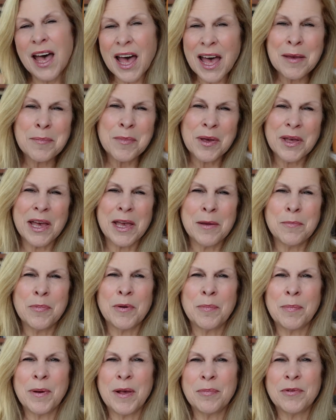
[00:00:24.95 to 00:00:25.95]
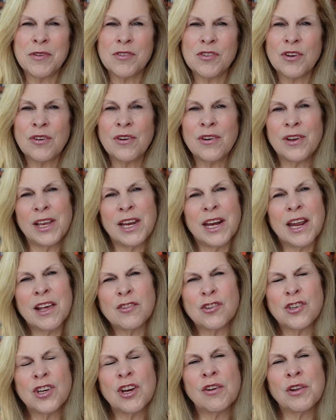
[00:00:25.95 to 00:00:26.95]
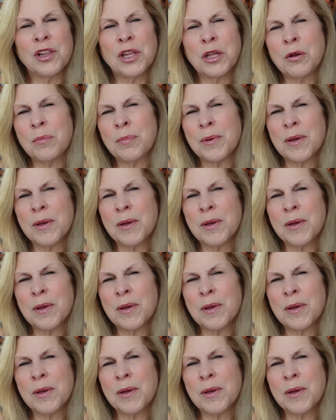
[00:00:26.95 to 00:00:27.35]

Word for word: I'm a hybrid publisher, and I'll share a little